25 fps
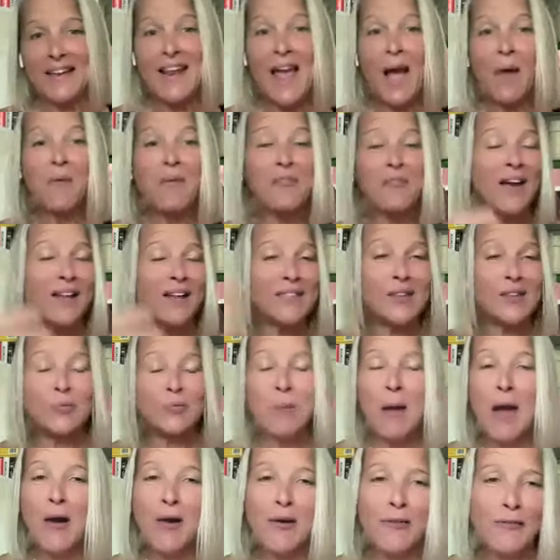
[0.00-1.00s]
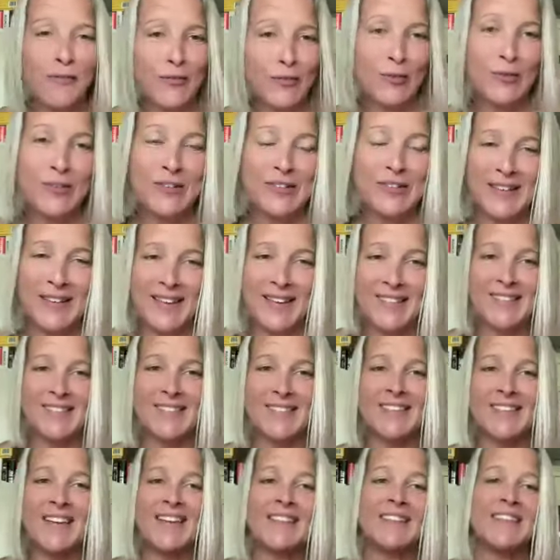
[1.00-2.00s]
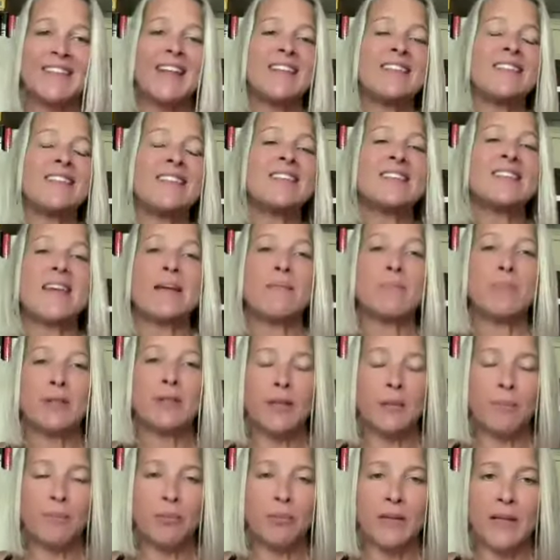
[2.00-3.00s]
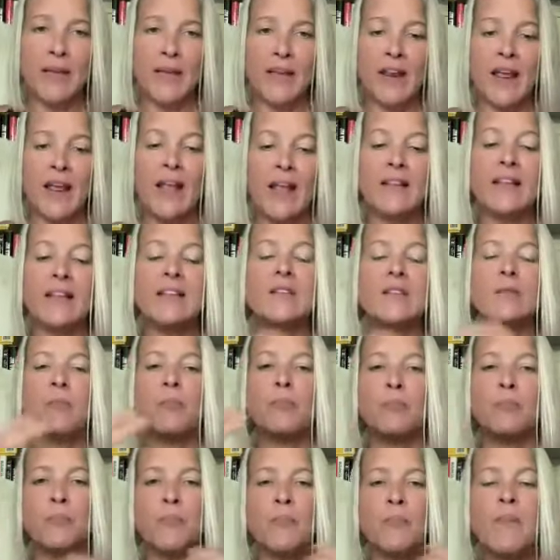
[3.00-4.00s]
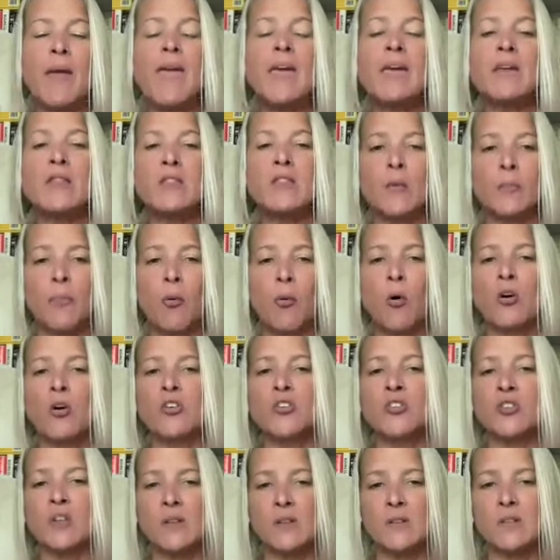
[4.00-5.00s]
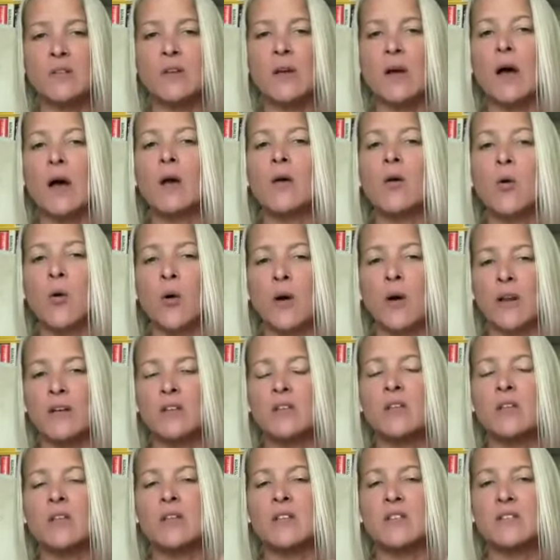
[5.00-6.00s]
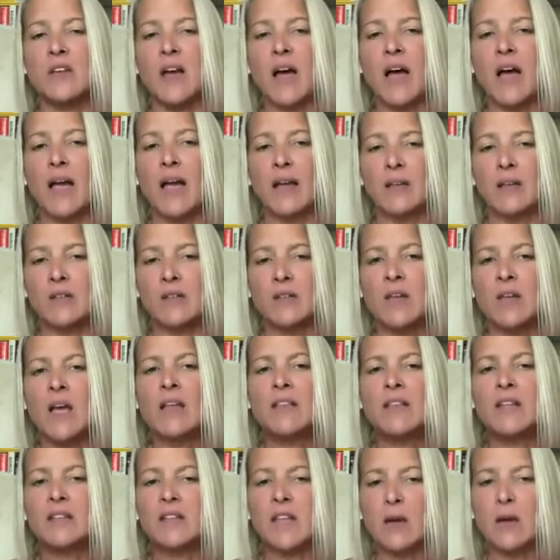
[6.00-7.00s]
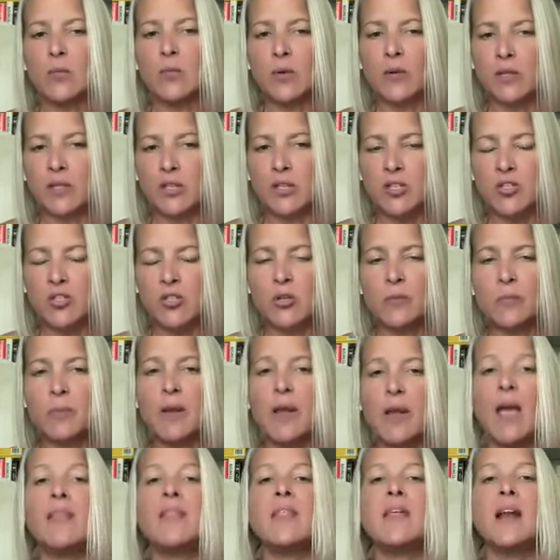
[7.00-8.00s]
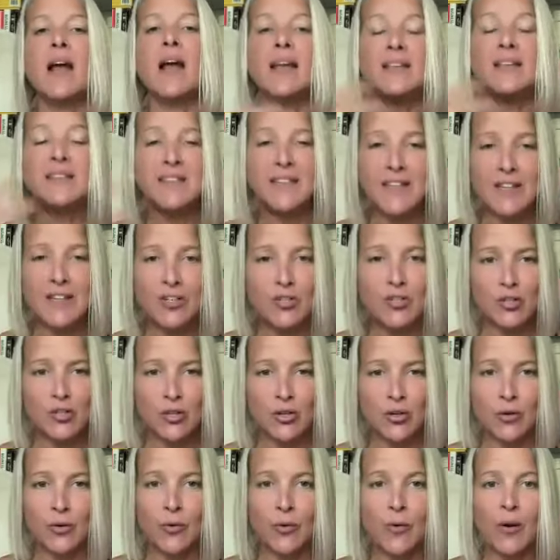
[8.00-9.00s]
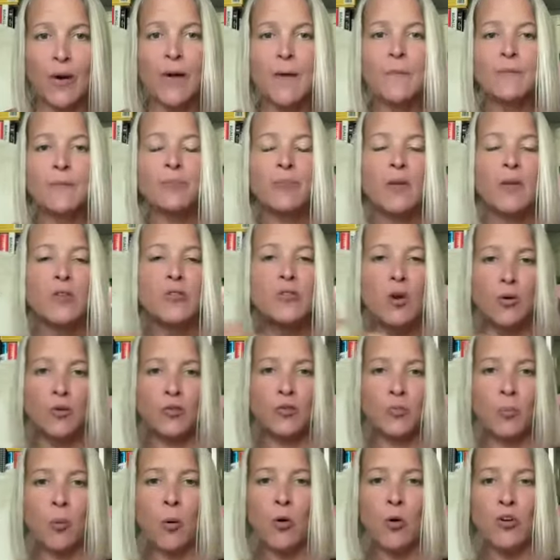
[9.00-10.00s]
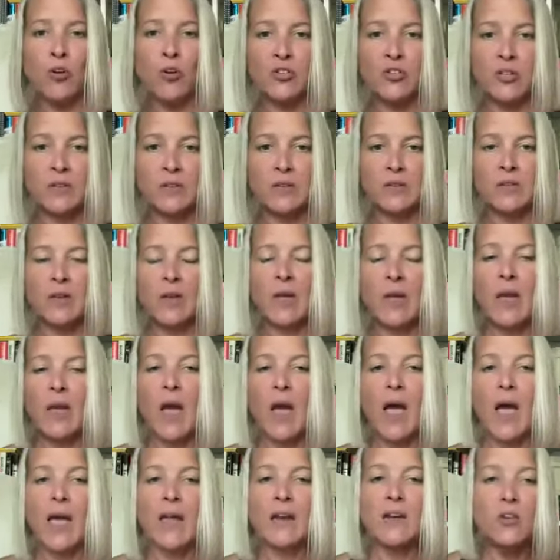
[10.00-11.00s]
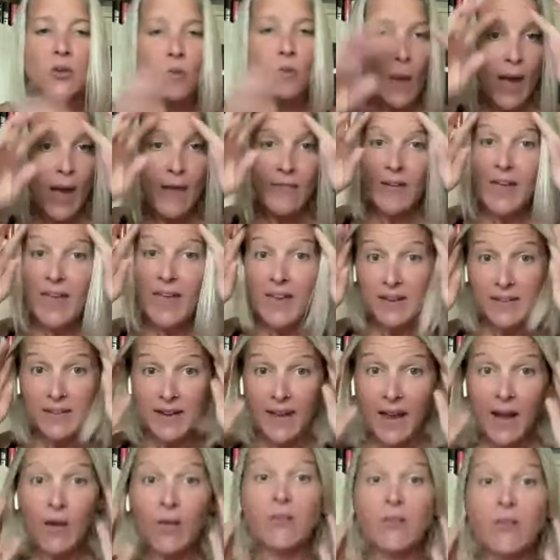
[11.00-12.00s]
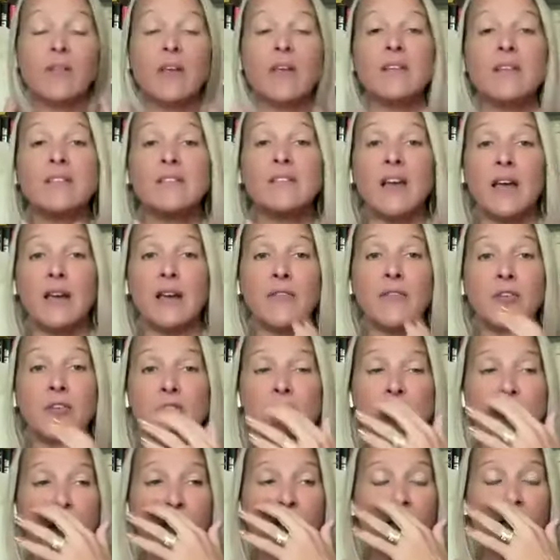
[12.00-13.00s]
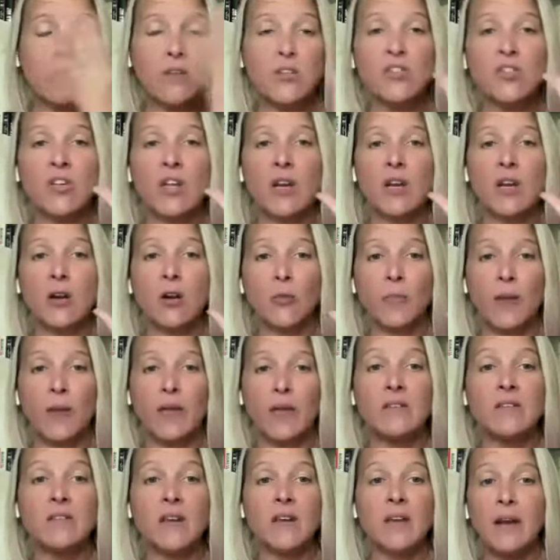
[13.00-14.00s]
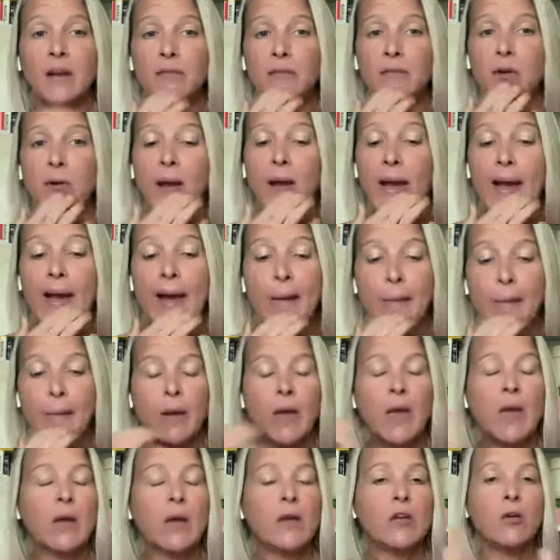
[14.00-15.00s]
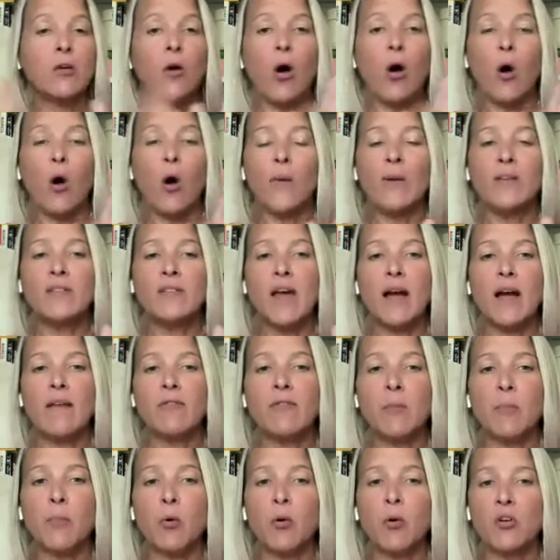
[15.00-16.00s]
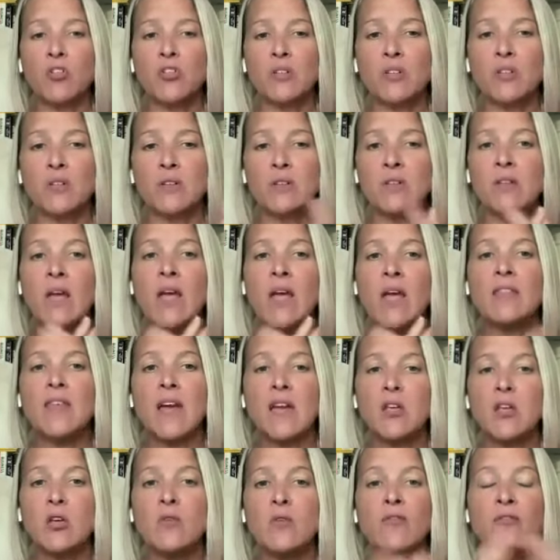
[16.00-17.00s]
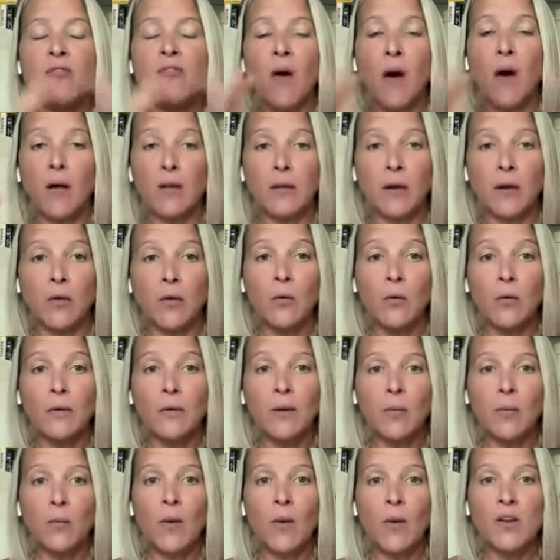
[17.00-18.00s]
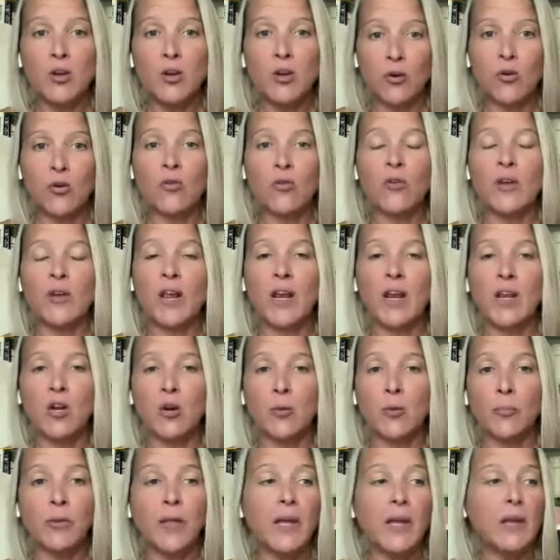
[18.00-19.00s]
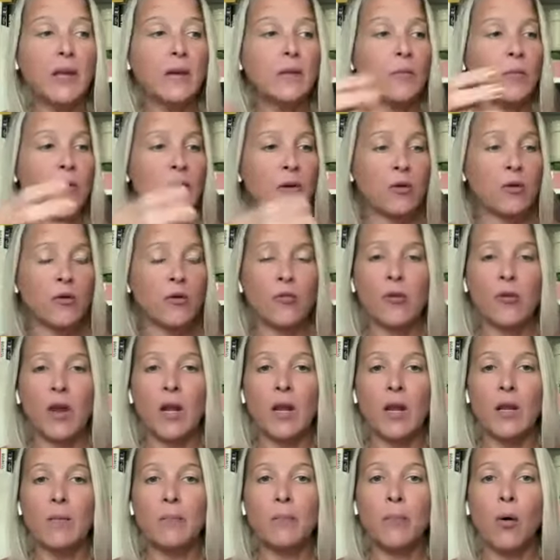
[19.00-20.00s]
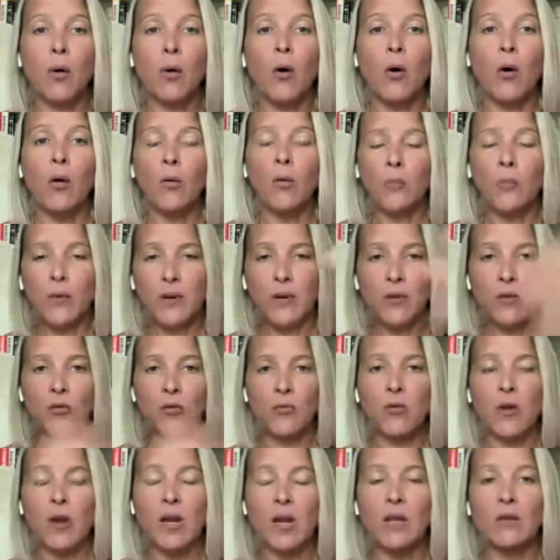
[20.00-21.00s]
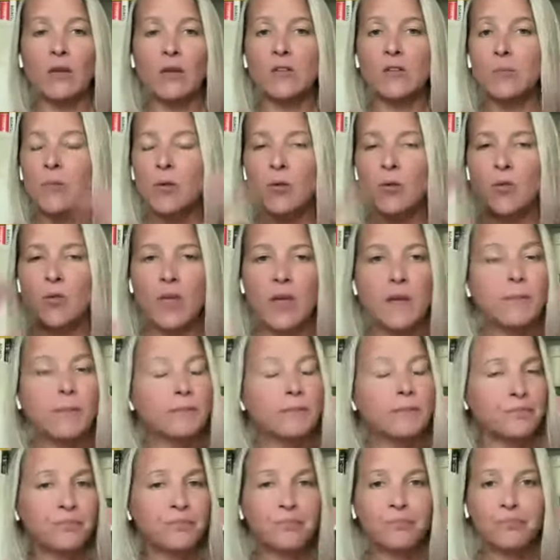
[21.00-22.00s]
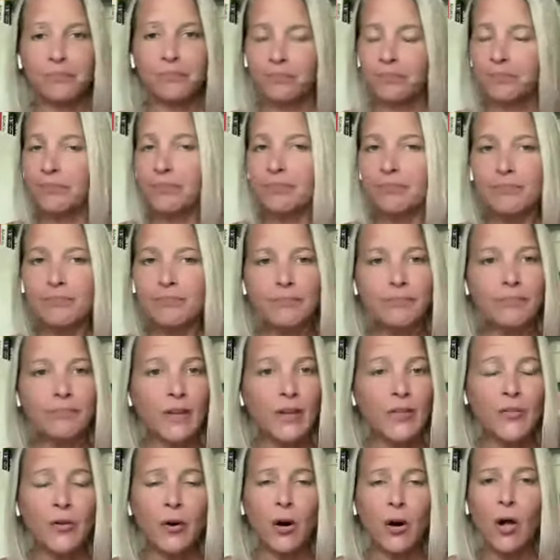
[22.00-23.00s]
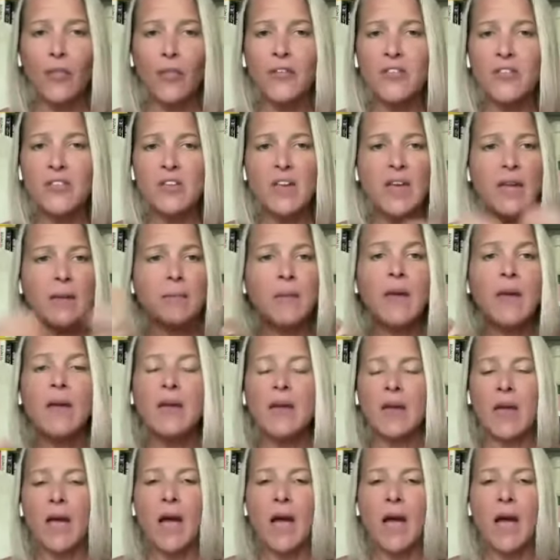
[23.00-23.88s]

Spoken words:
now we've got this power foods list. Let's assemble a plate and let's make the portions according to the size that they really should be. And then I teach you those portions. And you have a handout inside of your challenge, and it'll be inside of your app. You'll always have the portions that you follow. when you're creating your plate, when you're creating a bowl, when you're creating a smoothie, they're all the same.